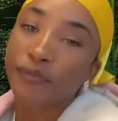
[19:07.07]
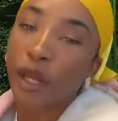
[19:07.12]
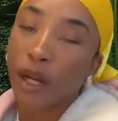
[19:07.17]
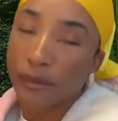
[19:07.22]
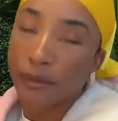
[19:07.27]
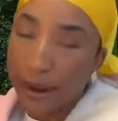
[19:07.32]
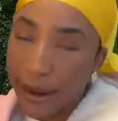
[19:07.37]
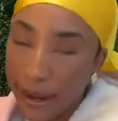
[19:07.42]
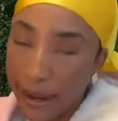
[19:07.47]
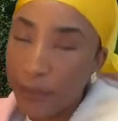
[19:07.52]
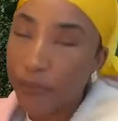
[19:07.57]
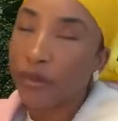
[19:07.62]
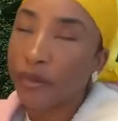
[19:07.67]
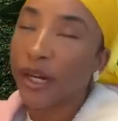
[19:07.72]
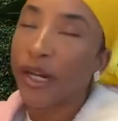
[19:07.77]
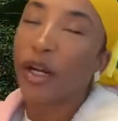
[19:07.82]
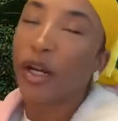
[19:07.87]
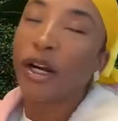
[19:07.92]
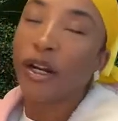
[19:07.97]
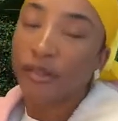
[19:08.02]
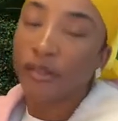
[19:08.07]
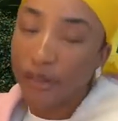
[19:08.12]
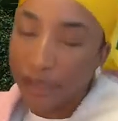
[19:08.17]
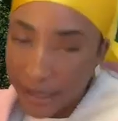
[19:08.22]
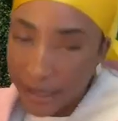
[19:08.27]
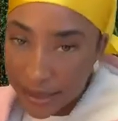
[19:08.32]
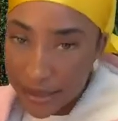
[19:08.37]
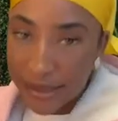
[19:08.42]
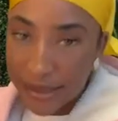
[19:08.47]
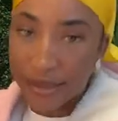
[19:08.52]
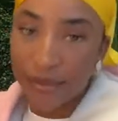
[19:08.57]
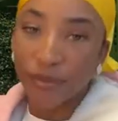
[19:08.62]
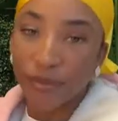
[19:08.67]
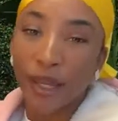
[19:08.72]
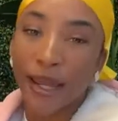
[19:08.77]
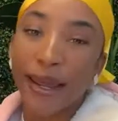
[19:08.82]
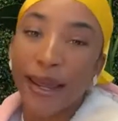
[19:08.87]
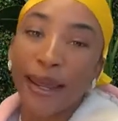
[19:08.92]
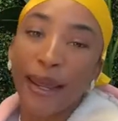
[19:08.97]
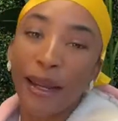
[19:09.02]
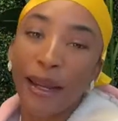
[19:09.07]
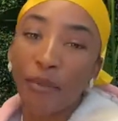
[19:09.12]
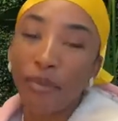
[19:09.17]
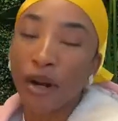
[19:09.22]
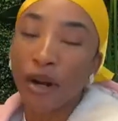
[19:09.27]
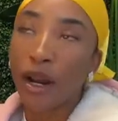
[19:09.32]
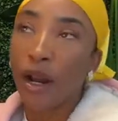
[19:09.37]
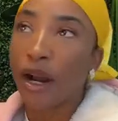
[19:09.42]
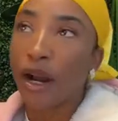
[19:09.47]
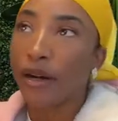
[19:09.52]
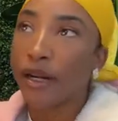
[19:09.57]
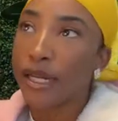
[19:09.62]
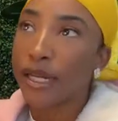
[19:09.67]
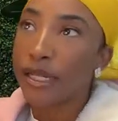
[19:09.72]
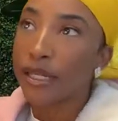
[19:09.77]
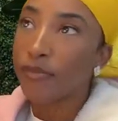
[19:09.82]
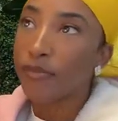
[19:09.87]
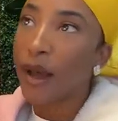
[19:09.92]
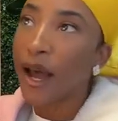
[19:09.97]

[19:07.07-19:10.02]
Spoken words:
All right. Priorities. Okay. Priorities.